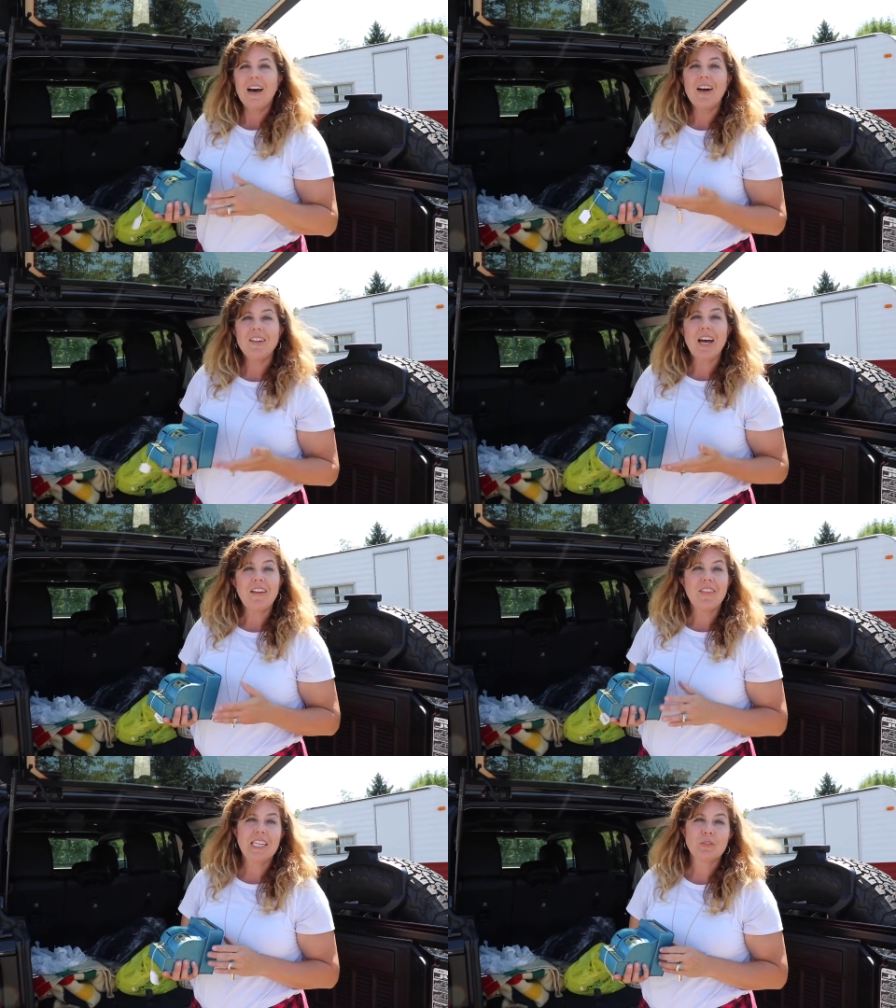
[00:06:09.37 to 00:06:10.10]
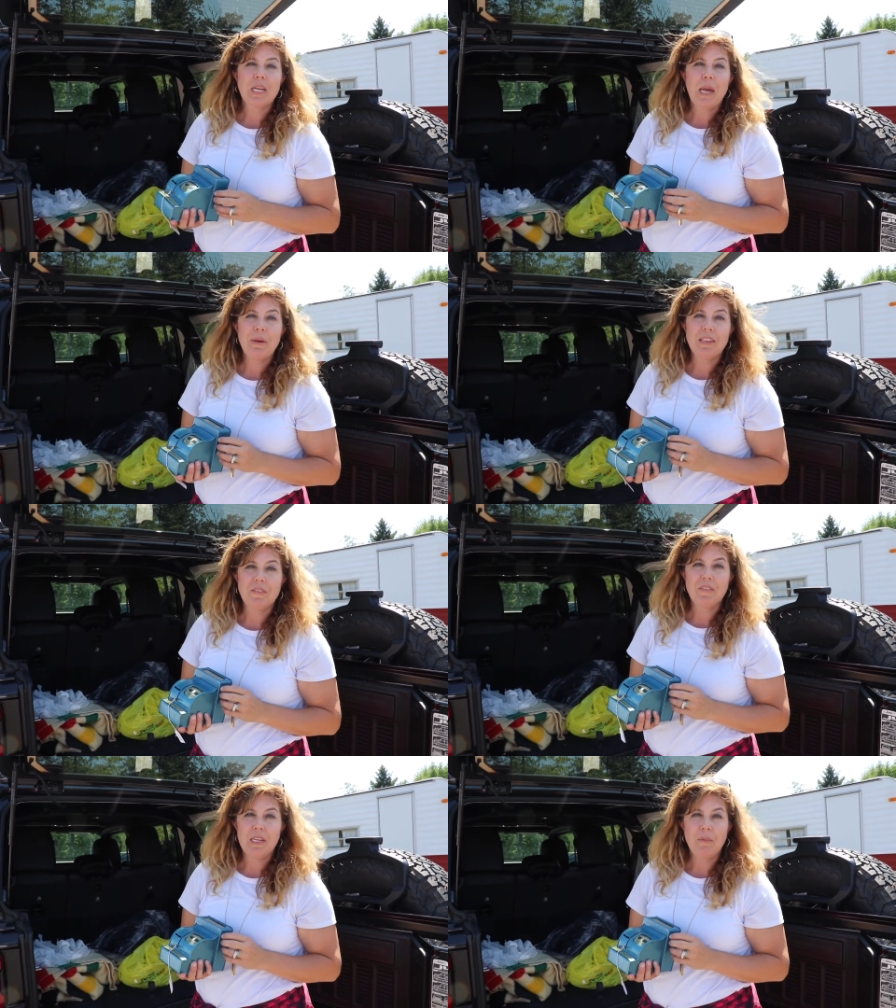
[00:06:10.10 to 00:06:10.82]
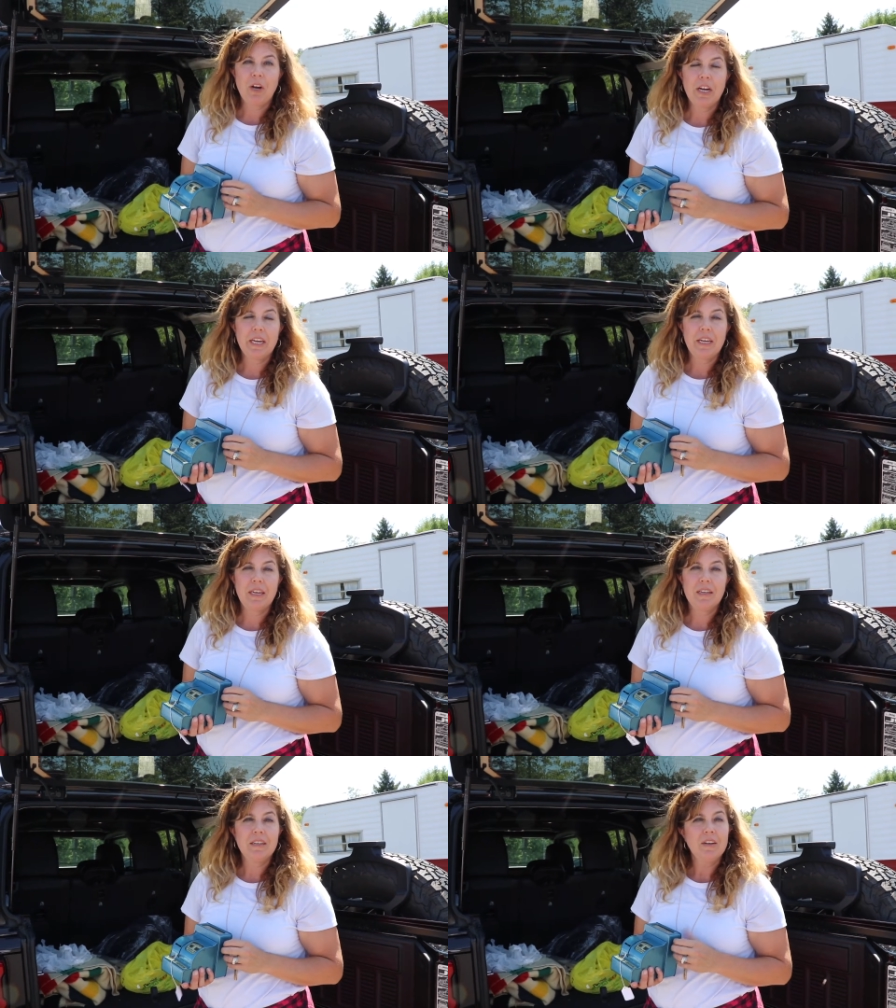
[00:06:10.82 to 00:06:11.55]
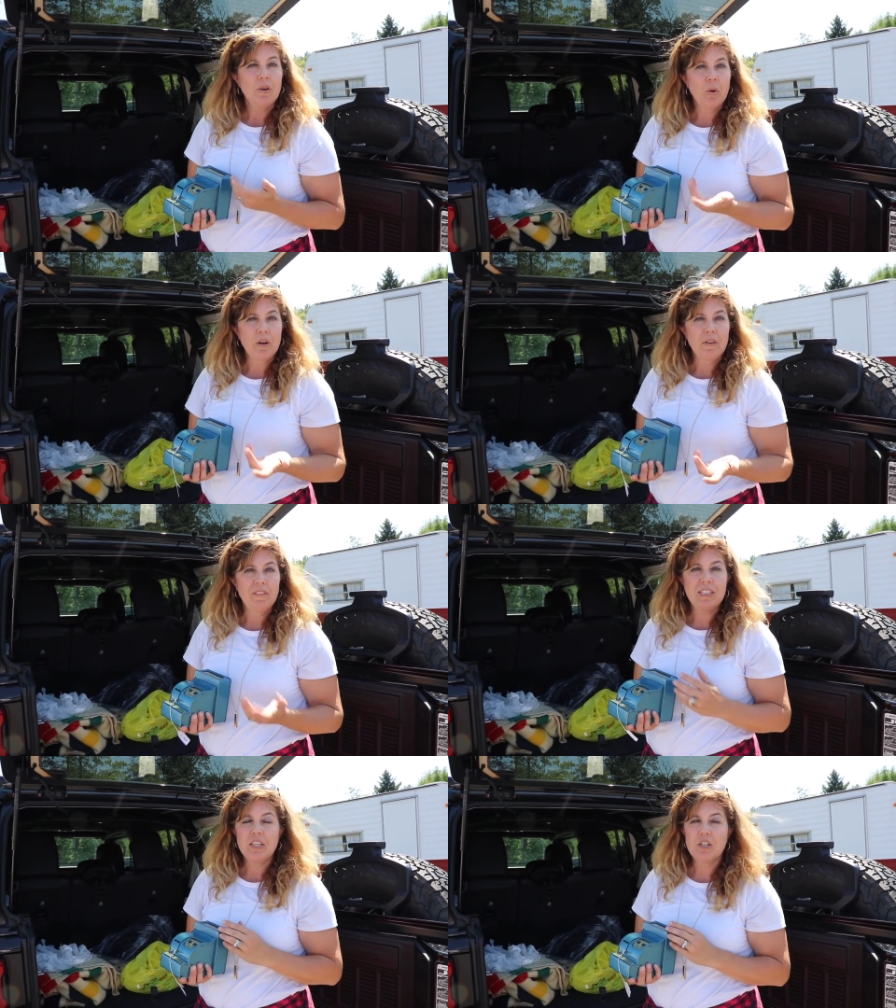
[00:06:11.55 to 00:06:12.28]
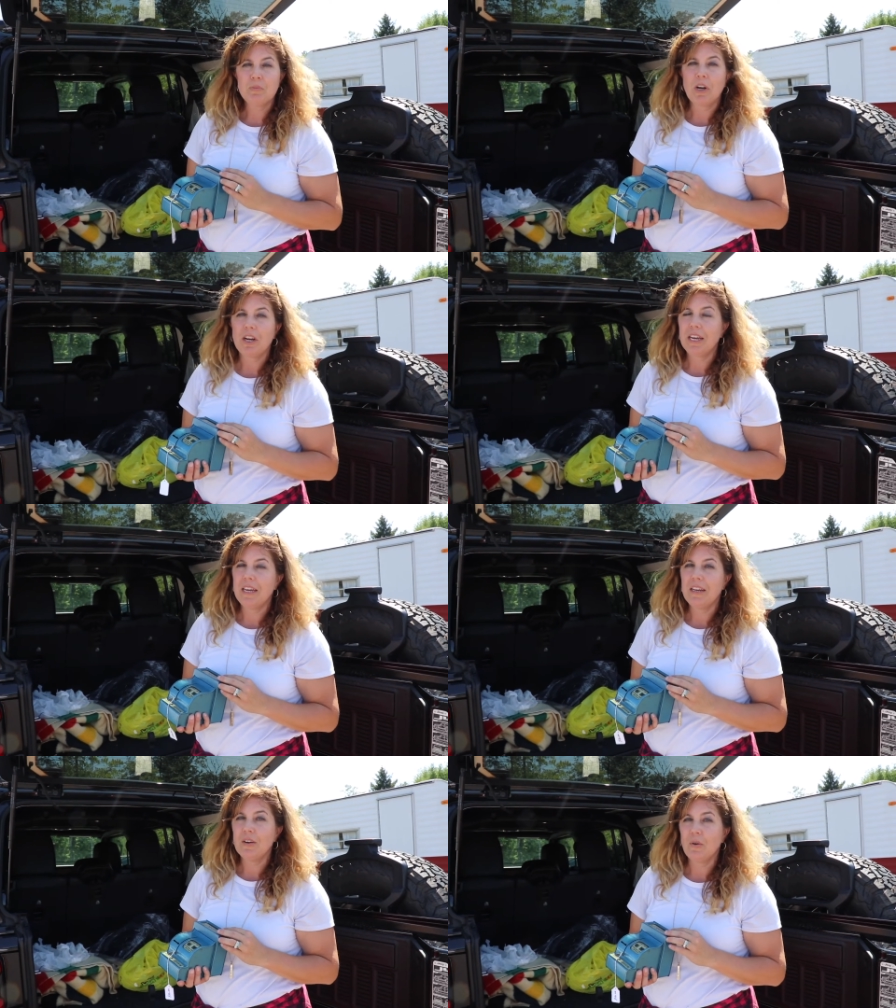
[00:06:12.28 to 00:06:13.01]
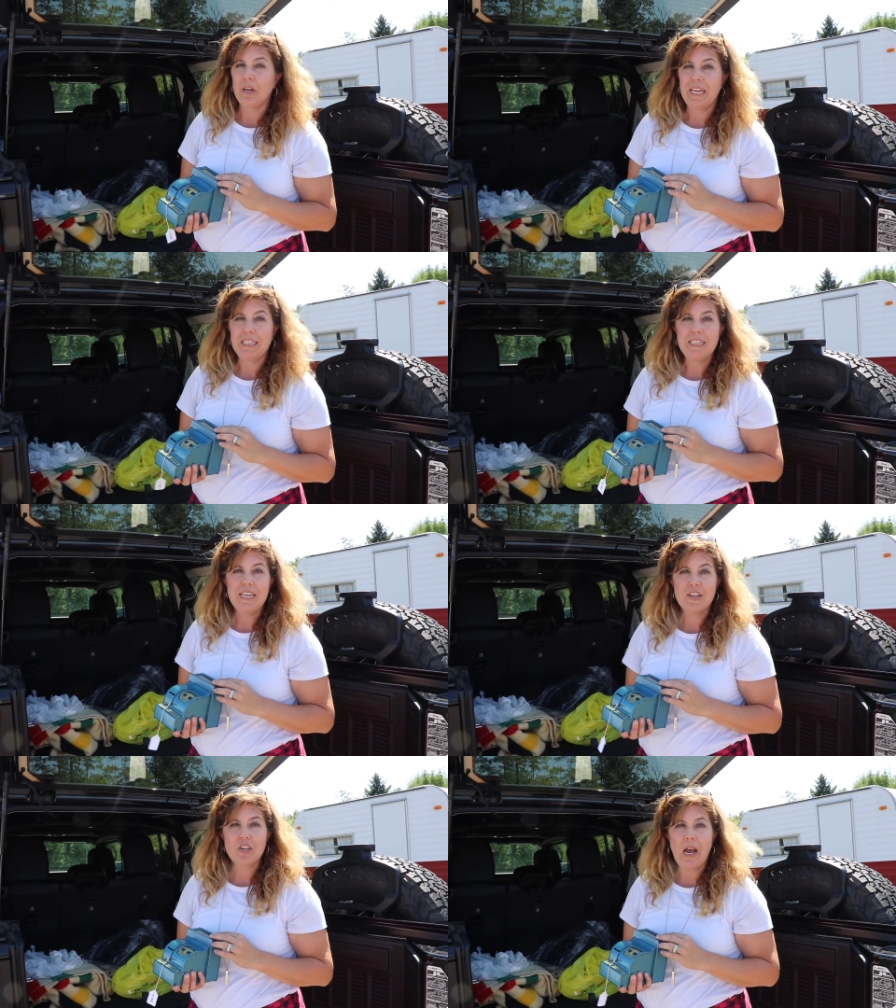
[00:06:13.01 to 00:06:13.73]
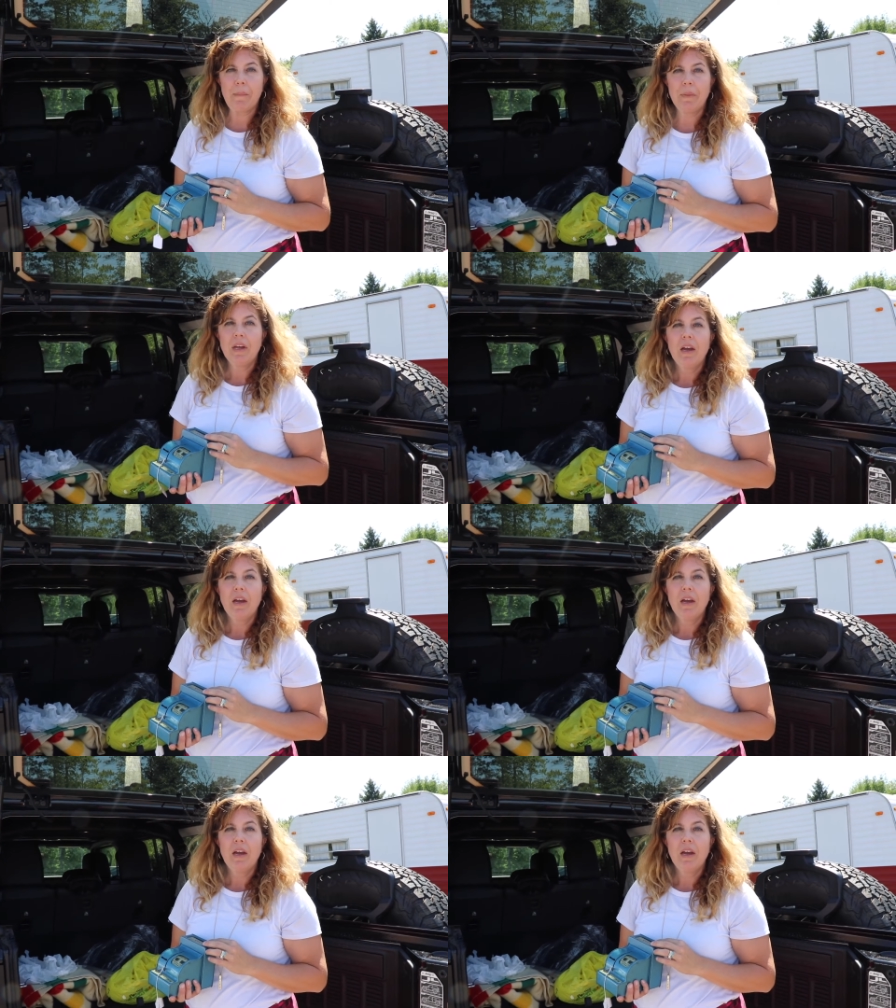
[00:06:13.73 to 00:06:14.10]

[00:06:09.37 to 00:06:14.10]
A lot of things when I'm at the flea market or a vintage market or an antique shop,